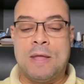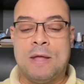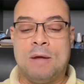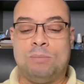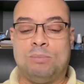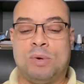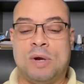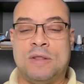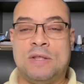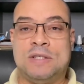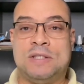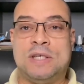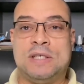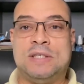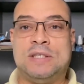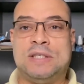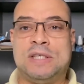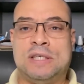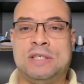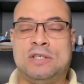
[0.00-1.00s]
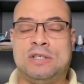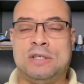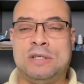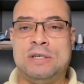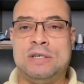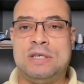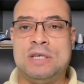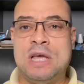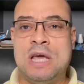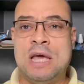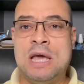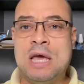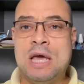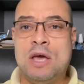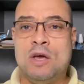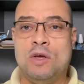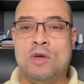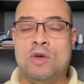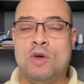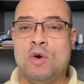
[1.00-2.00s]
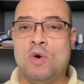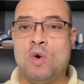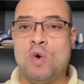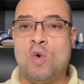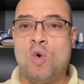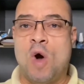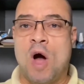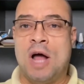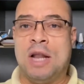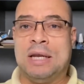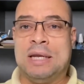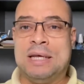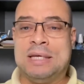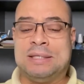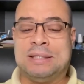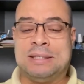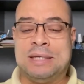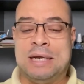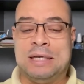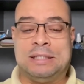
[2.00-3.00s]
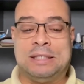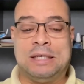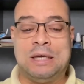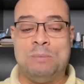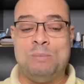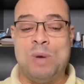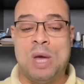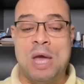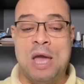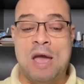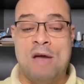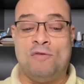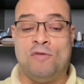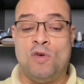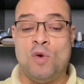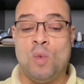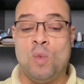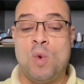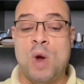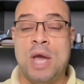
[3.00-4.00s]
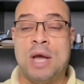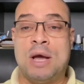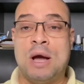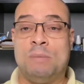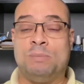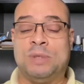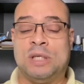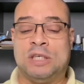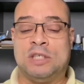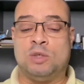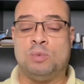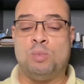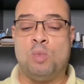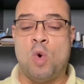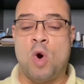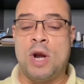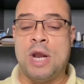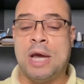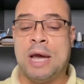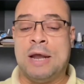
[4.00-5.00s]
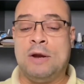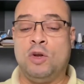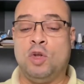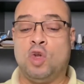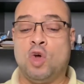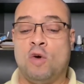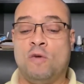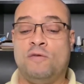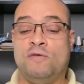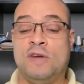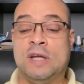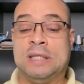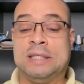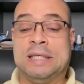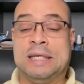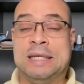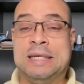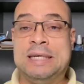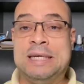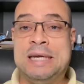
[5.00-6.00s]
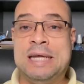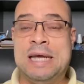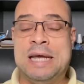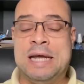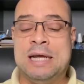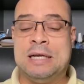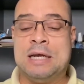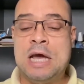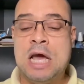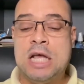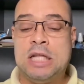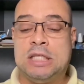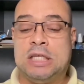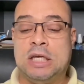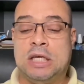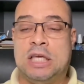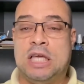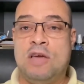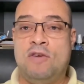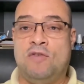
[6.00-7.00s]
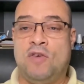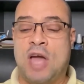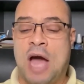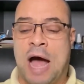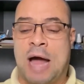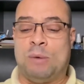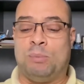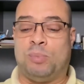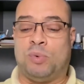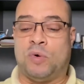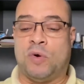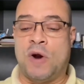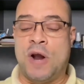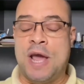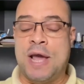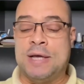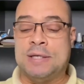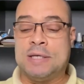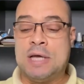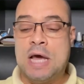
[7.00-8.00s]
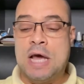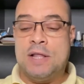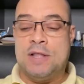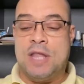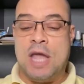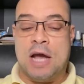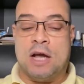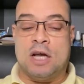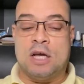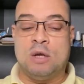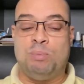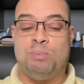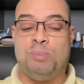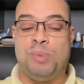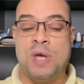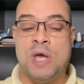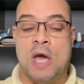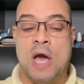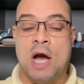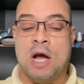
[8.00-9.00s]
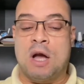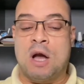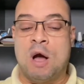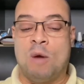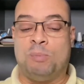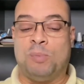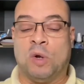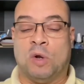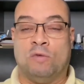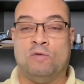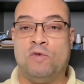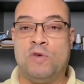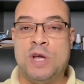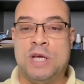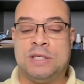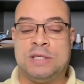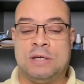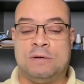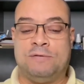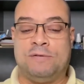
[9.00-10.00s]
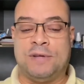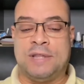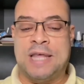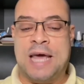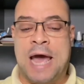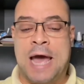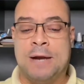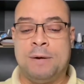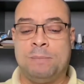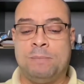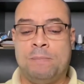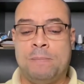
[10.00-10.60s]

Brothers and sisters, eh, you who are listening to me, if you wake up this morning and don't feel the need to give God praise, there could be a couple of reasons for that.